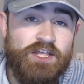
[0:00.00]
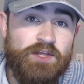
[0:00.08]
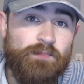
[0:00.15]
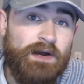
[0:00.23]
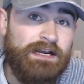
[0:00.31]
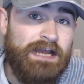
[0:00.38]

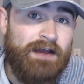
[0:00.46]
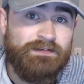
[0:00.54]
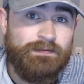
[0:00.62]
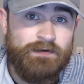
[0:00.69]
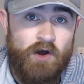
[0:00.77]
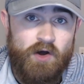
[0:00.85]
you might have
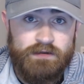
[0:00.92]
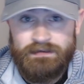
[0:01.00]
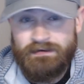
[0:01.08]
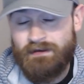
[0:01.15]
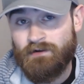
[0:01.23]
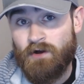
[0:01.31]
to
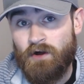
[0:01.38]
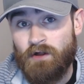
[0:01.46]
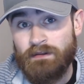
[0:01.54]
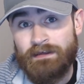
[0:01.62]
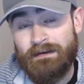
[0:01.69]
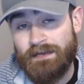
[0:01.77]

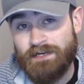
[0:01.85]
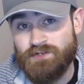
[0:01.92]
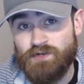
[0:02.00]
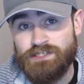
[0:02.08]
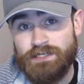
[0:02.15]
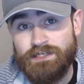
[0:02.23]
call an
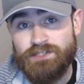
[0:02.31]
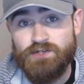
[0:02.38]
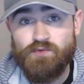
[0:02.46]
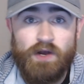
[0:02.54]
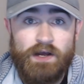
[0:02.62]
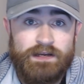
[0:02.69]
electrician
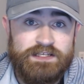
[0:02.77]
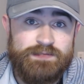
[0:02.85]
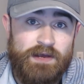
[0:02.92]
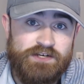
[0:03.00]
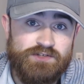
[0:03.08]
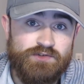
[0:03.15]
to run a
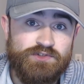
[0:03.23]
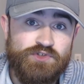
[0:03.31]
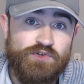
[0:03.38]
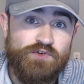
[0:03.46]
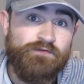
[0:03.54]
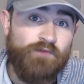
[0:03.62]
special
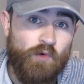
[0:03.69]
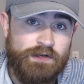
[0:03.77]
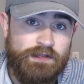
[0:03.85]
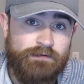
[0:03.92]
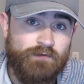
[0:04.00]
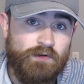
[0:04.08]

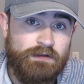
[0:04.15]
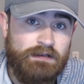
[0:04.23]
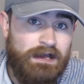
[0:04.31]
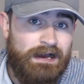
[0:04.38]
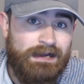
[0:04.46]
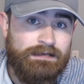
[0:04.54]
240 volt
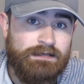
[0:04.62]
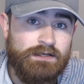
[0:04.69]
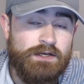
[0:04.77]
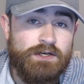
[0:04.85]
line